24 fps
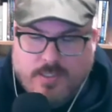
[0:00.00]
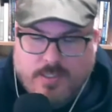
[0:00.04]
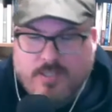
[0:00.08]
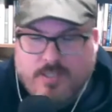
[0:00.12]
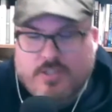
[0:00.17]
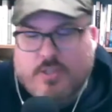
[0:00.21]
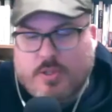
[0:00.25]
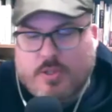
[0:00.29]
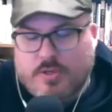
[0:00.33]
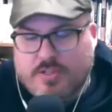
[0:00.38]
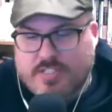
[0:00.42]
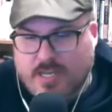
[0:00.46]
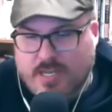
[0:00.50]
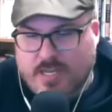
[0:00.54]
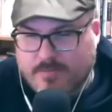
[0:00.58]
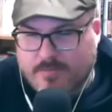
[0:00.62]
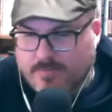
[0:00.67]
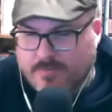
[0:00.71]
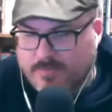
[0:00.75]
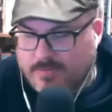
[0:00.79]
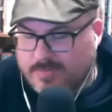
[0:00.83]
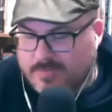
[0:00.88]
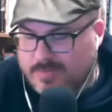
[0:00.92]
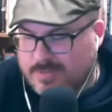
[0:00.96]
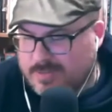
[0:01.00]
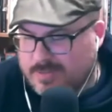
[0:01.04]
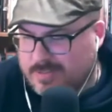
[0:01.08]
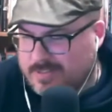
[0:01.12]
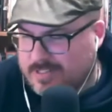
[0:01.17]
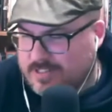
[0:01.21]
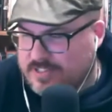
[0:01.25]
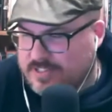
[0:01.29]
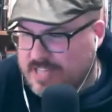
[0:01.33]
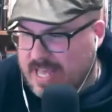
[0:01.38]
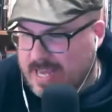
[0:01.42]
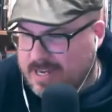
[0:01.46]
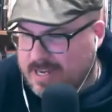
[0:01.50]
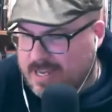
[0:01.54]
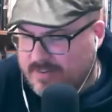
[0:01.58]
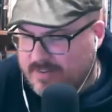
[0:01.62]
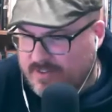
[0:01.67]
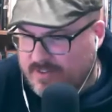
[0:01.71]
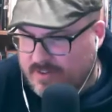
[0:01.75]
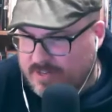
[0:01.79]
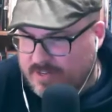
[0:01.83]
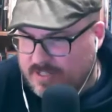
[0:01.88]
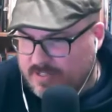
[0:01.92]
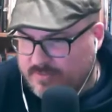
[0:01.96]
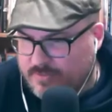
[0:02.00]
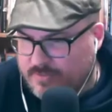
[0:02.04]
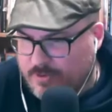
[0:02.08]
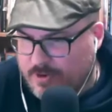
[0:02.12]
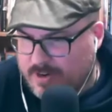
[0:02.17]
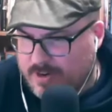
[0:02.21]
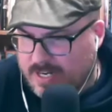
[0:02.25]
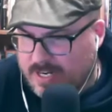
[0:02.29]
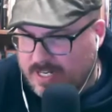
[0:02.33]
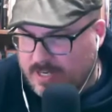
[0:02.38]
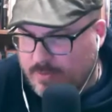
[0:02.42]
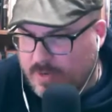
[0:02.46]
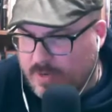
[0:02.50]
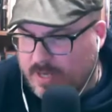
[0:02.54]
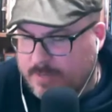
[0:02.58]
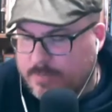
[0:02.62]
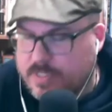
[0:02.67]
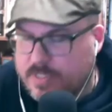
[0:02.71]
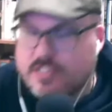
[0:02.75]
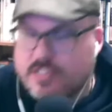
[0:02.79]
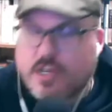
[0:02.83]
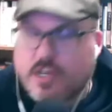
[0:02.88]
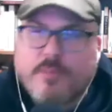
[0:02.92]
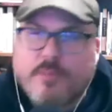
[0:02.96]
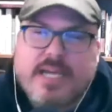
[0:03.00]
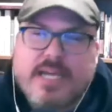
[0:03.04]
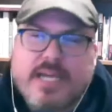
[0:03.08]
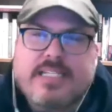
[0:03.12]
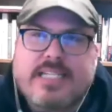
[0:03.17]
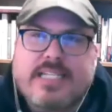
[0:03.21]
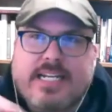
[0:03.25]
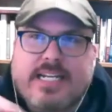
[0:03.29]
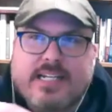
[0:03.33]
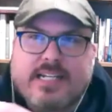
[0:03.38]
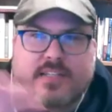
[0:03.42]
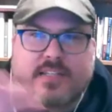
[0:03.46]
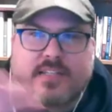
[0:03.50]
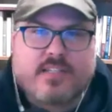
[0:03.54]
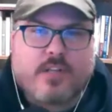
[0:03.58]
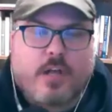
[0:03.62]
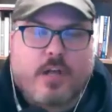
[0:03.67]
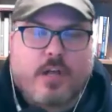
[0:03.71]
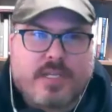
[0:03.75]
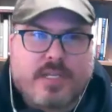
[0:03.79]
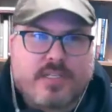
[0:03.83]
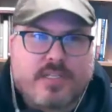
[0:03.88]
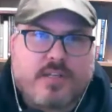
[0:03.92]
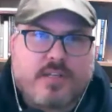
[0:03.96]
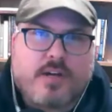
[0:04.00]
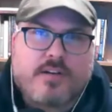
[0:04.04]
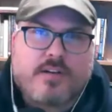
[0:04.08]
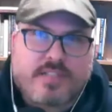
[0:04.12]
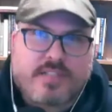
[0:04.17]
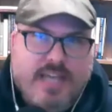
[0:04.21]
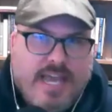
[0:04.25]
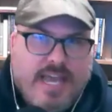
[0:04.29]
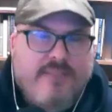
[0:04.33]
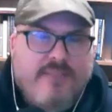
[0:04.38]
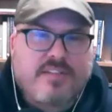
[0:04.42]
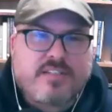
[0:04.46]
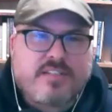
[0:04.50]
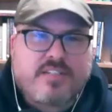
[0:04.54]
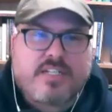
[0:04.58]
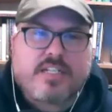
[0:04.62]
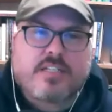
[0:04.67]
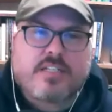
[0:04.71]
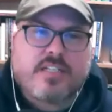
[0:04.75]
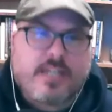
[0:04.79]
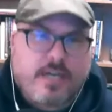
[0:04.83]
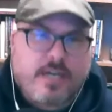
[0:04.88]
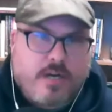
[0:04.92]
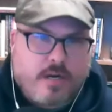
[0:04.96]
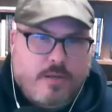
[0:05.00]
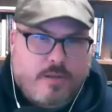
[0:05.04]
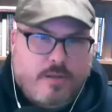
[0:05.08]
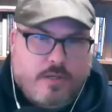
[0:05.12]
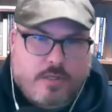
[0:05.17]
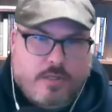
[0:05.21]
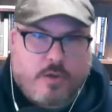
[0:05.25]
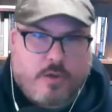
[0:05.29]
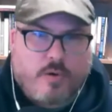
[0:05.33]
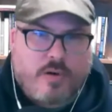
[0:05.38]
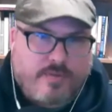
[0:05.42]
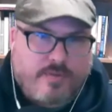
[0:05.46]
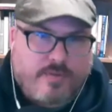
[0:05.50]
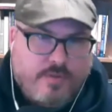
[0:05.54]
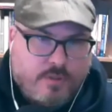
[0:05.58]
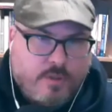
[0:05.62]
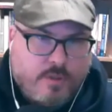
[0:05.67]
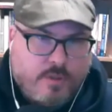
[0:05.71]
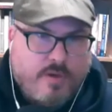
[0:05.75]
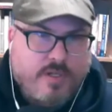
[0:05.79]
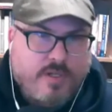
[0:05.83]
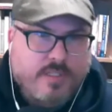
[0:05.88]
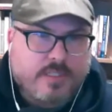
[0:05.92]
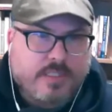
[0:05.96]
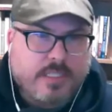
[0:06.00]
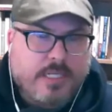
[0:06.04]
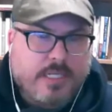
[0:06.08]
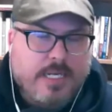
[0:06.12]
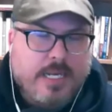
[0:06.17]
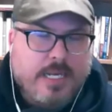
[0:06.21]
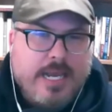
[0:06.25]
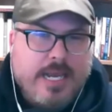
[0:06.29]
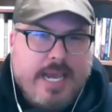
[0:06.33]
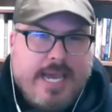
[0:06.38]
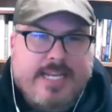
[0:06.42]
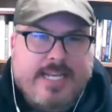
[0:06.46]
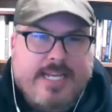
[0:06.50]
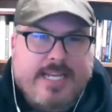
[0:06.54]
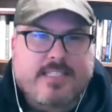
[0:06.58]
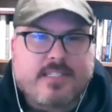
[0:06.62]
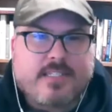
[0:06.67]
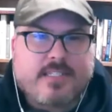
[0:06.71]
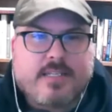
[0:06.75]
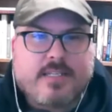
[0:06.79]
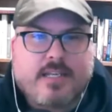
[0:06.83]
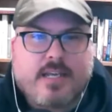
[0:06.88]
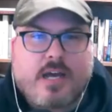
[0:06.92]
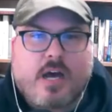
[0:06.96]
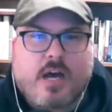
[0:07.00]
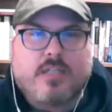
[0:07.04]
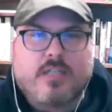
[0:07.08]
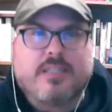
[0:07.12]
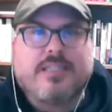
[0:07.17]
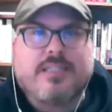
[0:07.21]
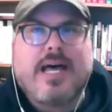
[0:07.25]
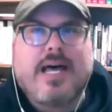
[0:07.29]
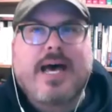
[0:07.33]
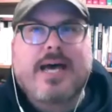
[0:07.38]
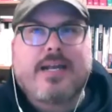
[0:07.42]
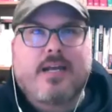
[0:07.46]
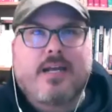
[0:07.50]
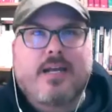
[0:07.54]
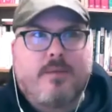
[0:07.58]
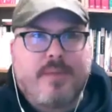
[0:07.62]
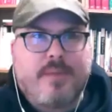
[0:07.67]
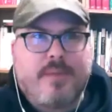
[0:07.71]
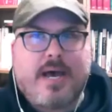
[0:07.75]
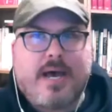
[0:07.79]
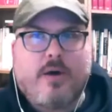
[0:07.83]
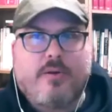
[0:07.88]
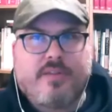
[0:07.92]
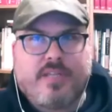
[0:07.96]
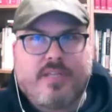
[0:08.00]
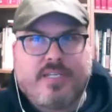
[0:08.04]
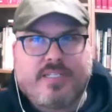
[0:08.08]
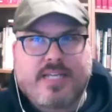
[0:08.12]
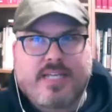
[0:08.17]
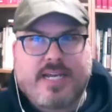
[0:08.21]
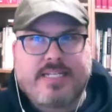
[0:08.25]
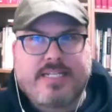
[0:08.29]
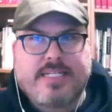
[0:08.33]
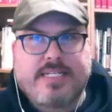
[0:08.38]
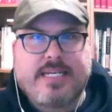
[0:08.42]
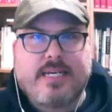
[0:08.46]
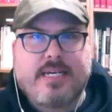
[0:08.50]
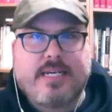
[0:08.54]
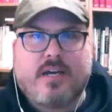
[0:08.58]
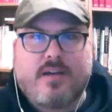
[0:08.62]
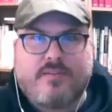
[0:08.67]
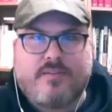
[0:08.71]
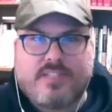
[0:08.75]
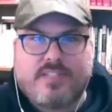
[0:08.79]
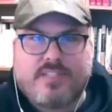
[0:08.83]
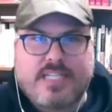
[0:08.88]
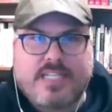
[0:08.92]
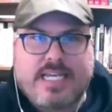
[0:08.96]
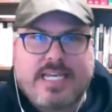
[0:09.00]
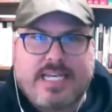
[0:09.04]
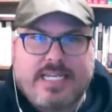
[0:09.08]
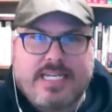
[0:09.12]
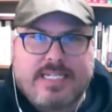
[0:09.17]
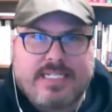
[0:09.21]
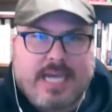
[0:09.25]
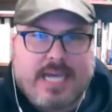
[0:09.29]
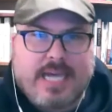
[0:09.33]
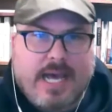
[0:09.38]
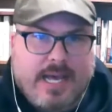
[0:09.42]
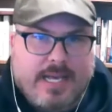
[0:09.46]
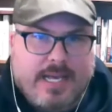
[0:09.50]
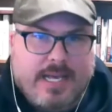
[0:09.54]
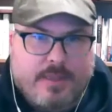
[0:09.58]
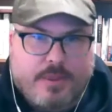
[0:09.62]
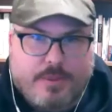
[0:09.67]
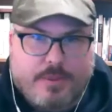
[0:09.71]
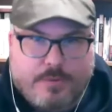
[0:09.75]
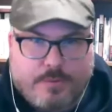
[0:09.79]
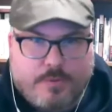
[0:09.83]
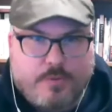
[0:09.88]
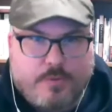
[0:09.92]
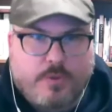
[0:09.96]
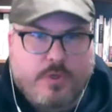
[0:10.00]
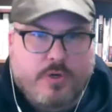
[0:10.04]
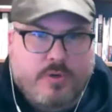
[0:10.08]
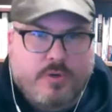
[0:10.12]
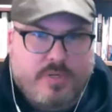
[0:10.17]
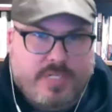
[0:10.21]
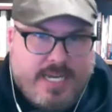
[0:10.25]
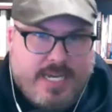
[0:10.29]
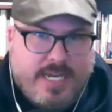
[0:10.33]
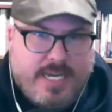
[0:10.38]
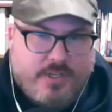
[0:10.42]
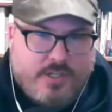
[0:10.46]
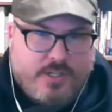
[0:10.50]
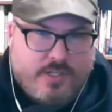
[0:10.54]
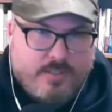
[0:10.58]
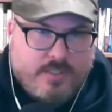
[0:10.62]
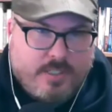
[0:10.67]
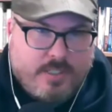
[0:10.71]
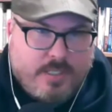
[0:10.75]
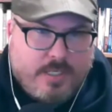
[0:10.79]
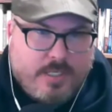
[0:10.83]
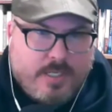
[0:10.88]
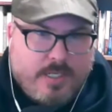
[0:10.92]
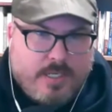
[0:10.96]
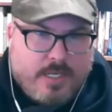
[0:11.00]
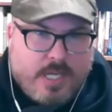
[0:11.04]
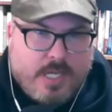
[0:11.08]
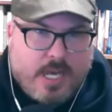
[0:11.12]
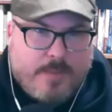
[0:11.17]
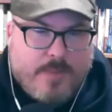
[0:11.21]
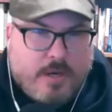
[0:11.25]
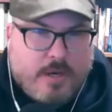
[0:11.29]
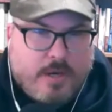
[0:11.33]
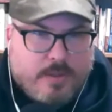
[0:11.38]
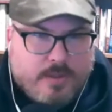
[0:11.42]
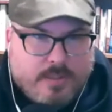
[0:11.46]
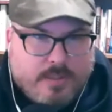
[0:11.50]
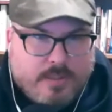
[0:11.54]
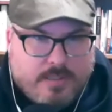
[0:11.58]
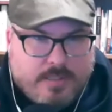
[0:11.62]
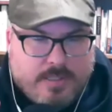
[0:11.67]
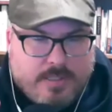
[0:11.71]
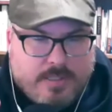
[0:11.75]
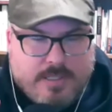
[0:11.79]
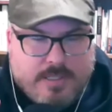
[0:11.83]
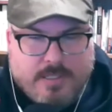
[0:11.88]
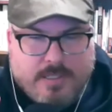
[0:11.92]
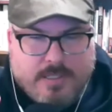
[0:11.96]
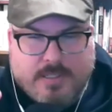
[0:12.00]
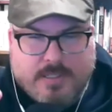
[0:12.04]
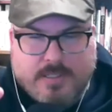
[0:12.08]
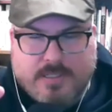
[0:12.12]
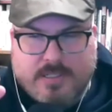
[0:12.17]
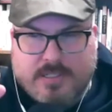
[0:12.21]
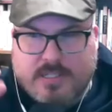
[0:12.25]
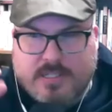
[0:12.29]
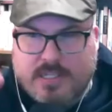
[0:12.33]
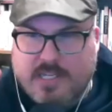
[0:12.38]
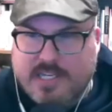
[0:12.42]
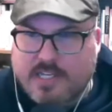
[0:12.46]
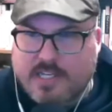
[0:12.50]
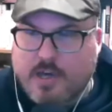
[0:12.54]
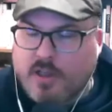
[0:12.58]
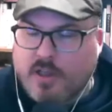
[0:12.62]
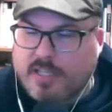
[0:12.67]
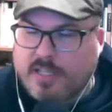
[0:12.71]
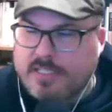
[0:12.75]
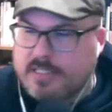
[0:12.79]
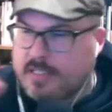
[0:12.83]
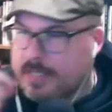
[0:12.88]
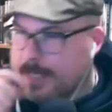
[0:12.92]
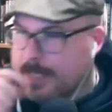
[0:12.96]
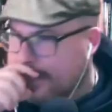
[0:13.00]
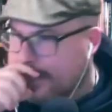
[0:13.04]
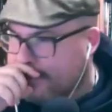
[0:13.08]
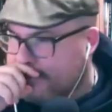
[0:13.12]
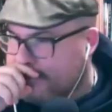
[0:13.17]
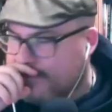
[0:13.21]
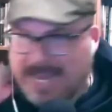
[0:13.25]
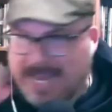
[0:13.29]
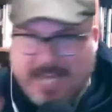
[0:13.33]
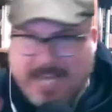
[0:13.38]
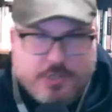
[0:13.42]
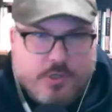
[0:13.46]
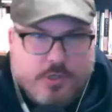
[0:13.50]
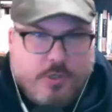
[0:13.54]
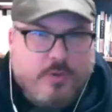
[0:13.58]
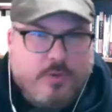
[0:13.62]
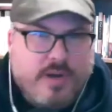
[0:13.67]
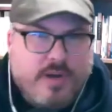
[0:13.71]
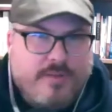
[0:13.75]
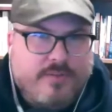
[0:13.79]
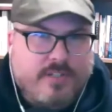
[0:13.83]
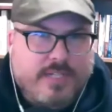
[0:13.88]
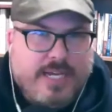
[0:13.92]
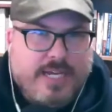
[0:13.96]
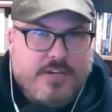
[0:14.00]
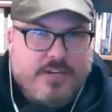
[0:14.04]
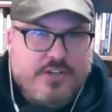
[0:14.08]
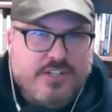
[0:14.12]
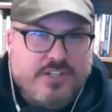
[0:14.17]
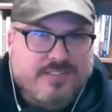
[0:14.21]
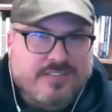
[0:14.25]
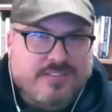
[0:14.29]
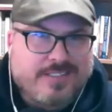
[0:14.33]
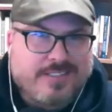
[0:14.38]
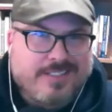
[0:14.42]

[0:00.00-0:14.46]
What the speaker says: So there's that kind of evidence for it anyway. But Psalm 19 is the psalm that starts, the heavens declare the glory of the Lord. And it's a lot about this idea of seeing God through creation, about, they call it natural revelation,